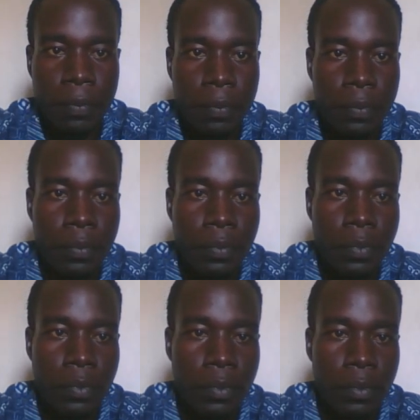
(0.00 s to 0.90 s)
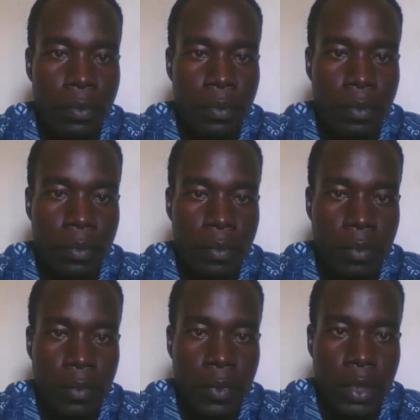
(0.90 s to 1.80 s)
be anything like
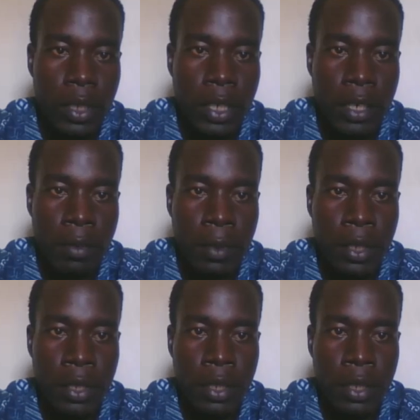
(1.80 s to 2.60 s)
average